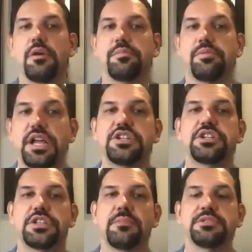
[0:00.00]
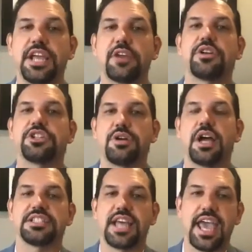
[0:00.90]
breach some sacred trust
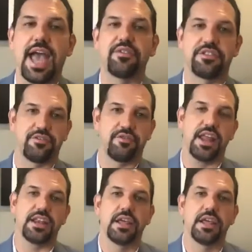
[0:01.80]
I have with a friend,